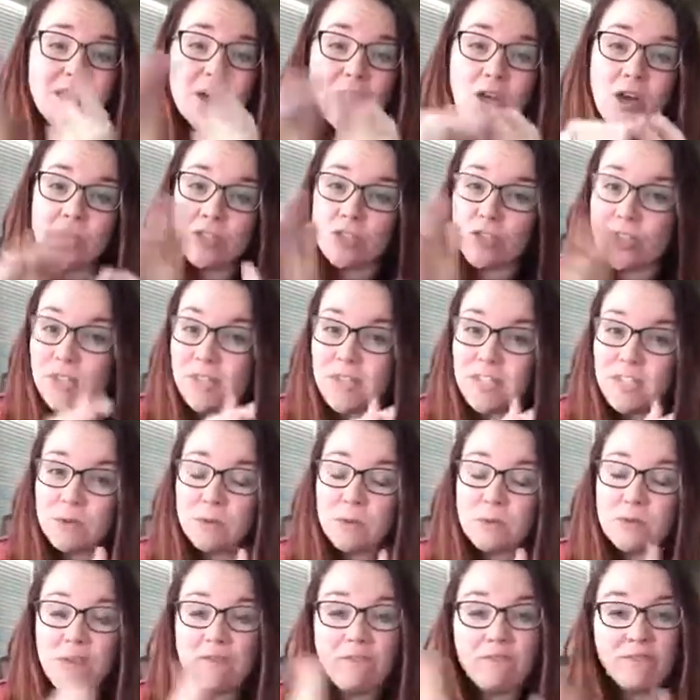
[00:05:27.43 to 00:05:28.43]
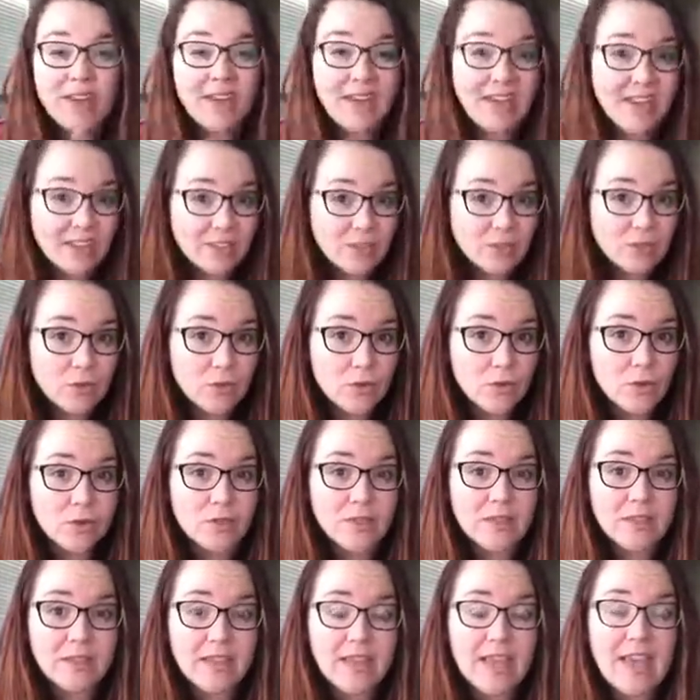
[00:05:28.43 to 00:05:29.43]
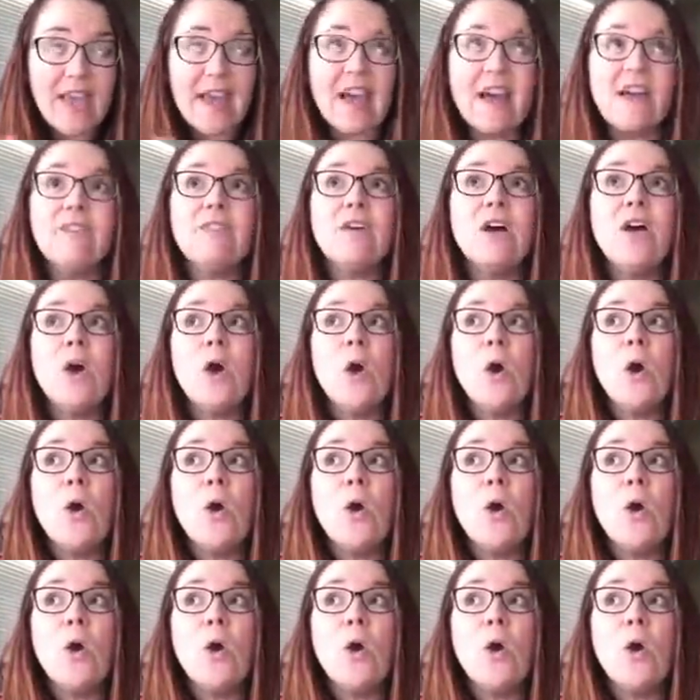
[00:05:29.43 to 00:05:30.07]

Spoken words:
it contradicts with the financial goal that they have,